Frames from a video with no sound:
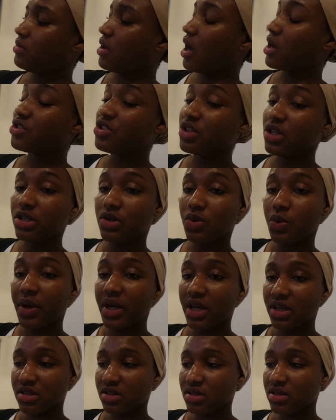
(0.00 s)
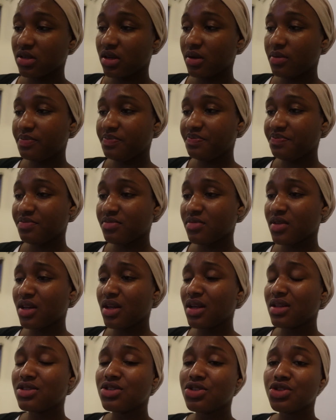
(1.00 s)
Actually, the wings.
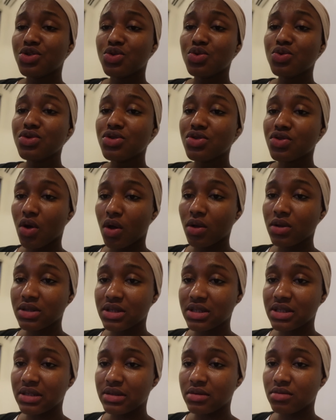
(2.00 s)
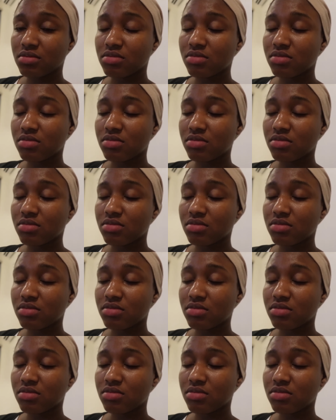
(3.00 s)
It's too salty.